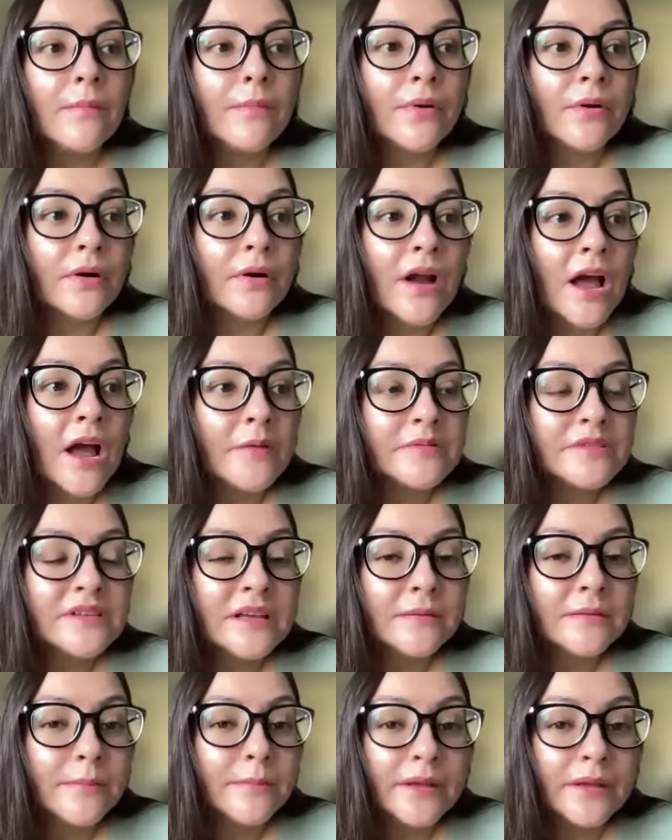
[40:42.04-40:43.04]
perhaps
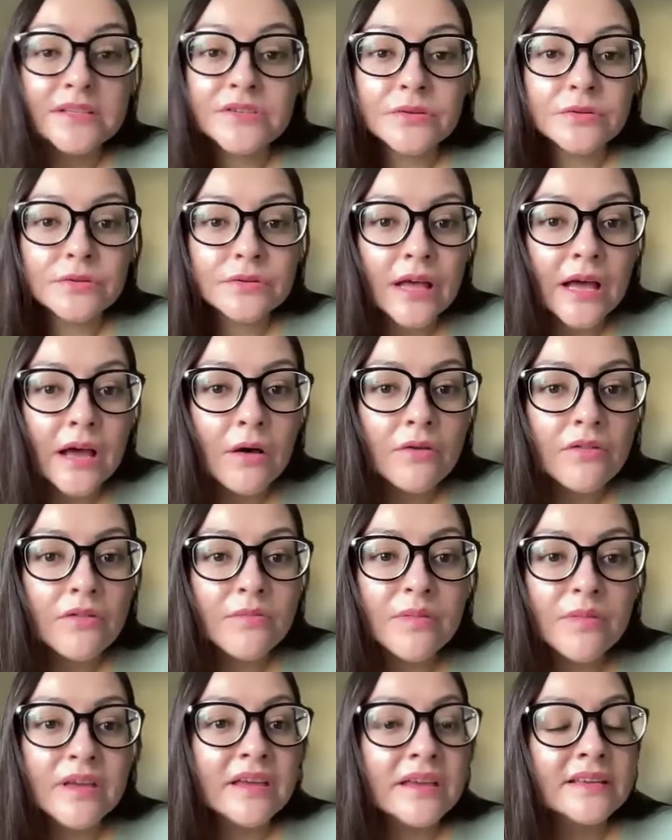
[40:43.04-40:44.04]
up until now the
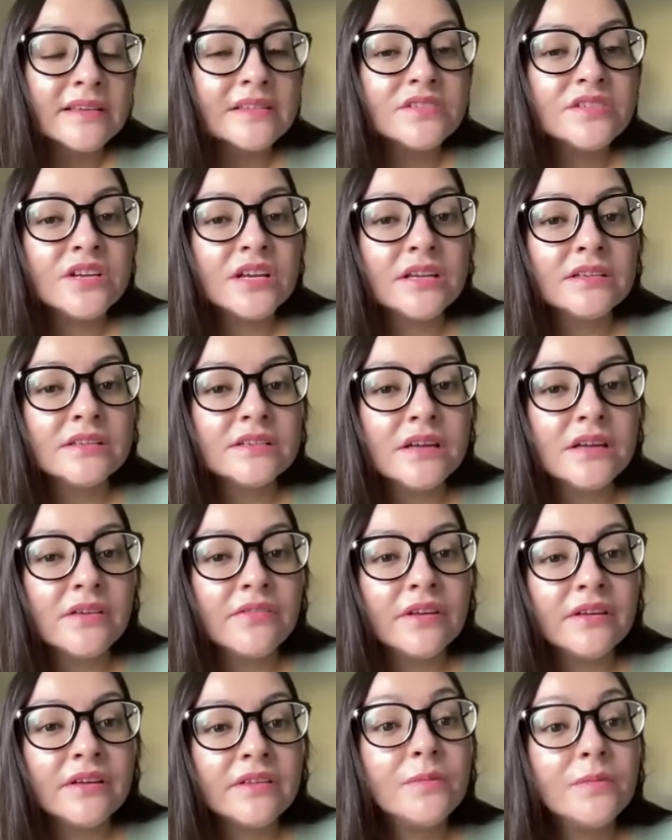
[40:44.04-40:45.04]
biggest change
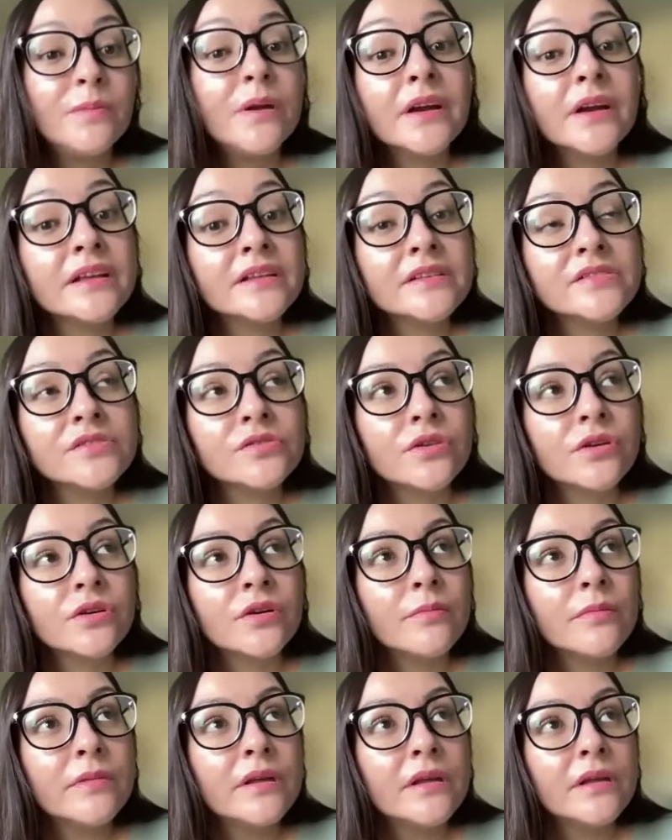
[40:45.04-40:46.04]
I've experienced,
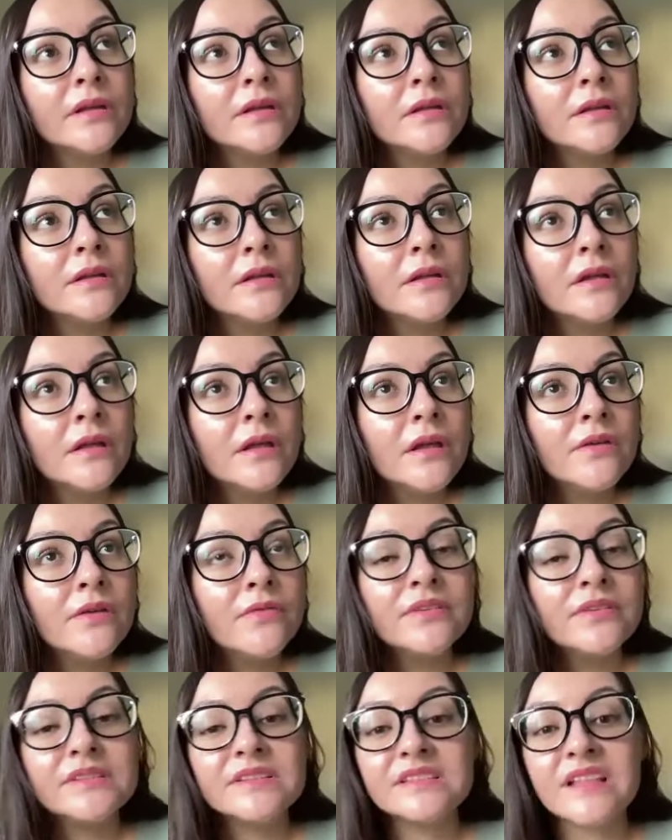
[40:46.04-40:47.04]
or
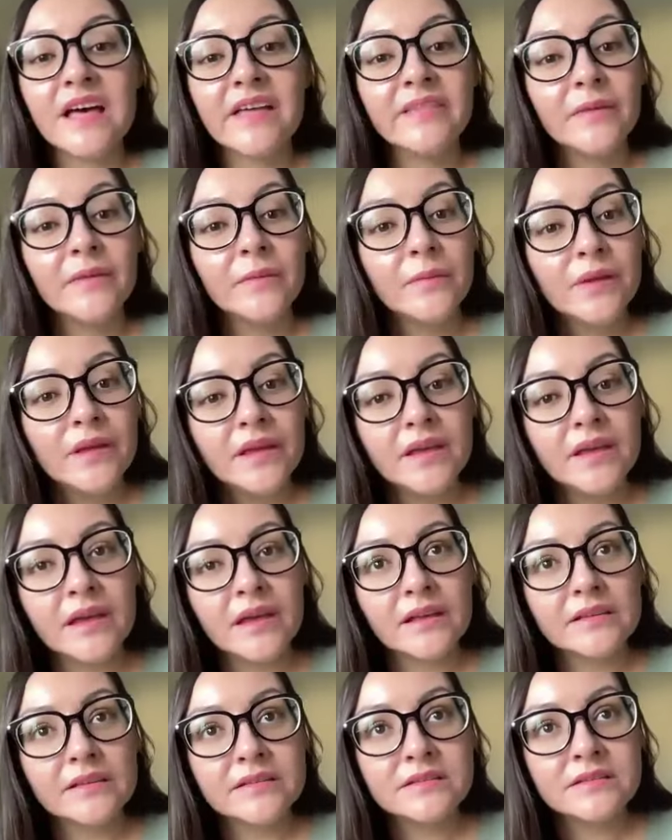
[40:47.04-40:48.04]
if it's not the
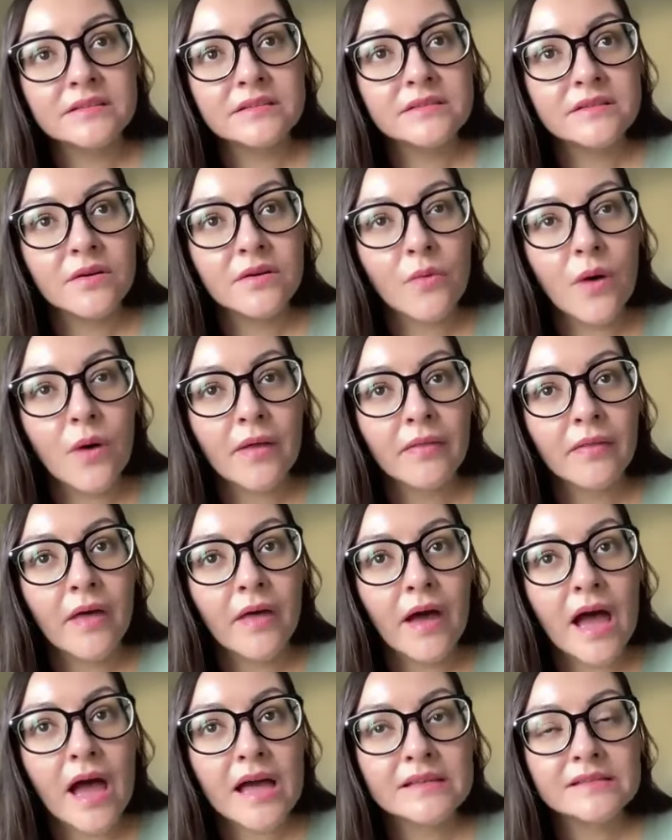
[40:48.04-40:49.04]
biggest, is the one
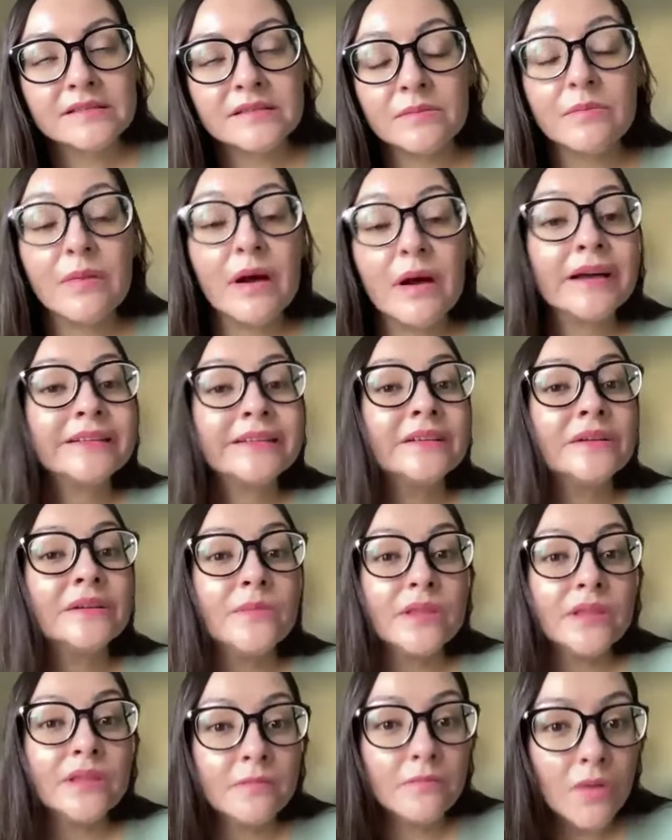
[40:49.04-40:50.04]
that has impacted
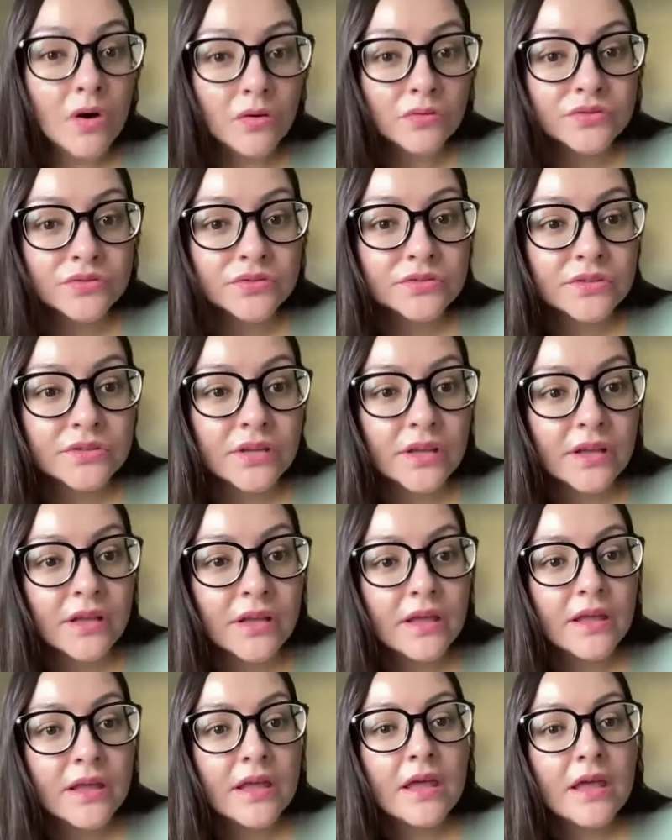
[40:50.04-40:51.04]
me the most.
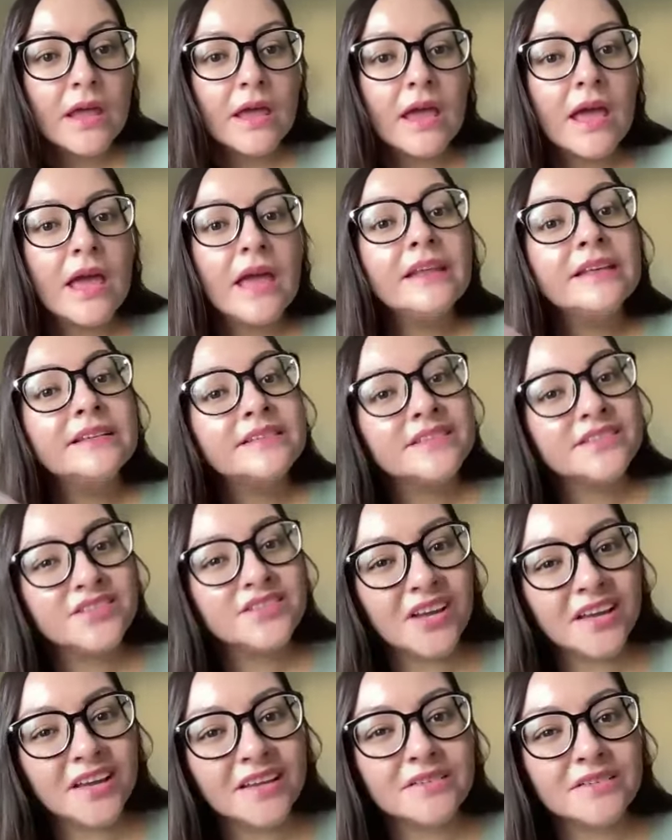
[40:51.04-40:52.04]
And it's
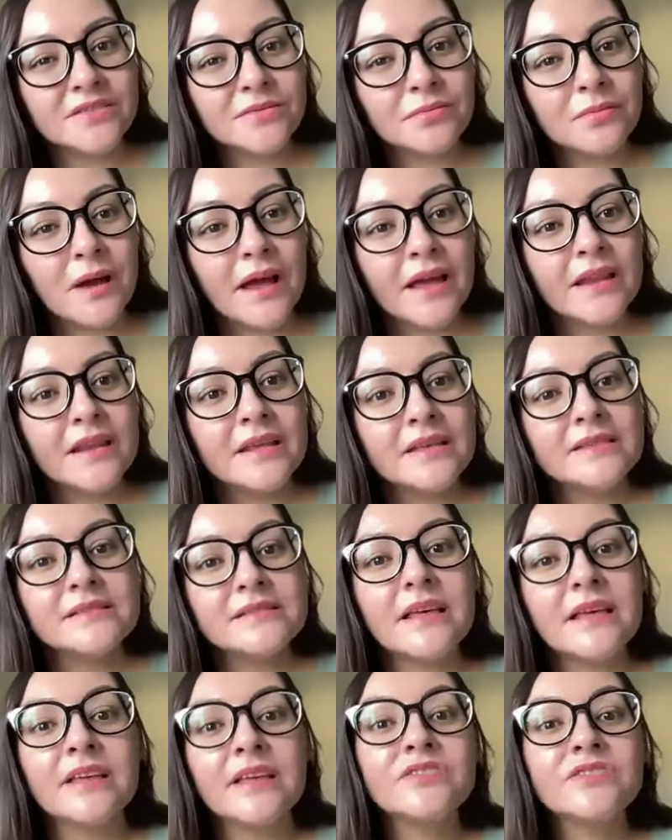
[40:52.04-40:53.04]
change, right?
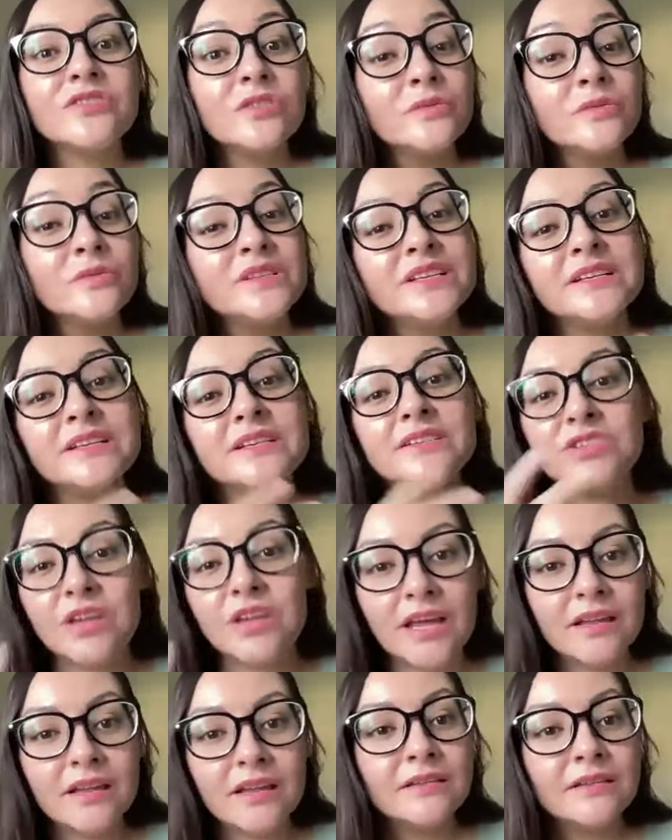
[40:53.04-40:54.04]
It's like something
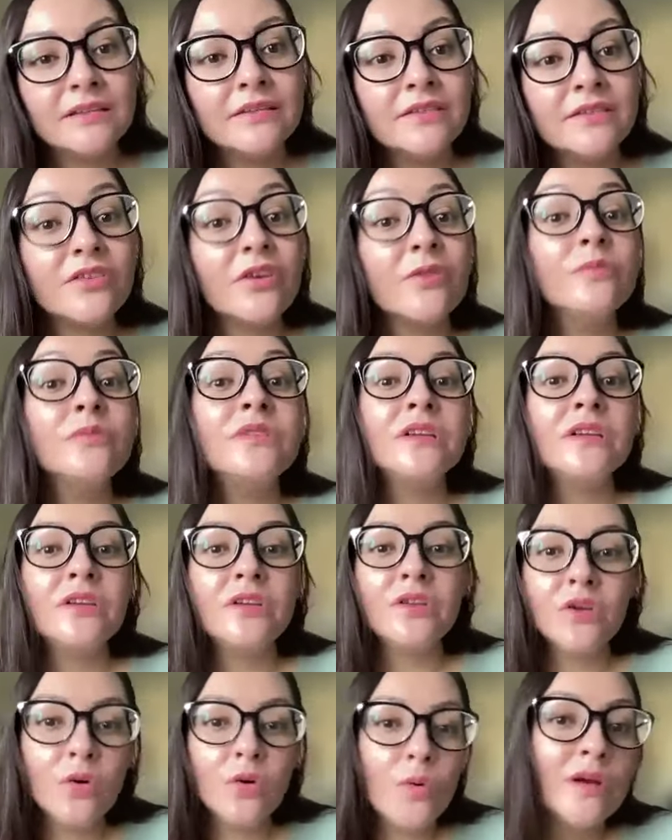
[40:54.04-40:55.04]
changed, something
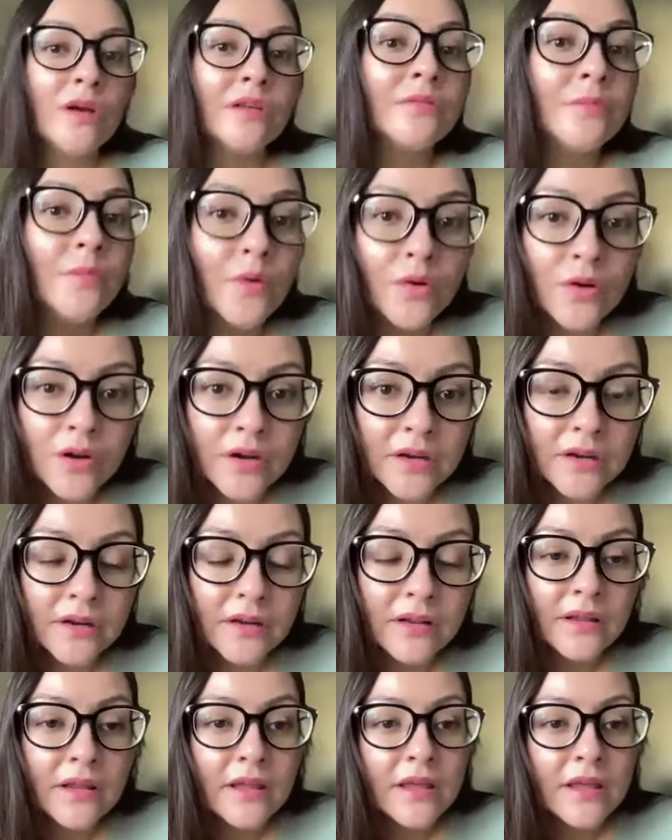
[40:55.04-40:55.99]
new was born.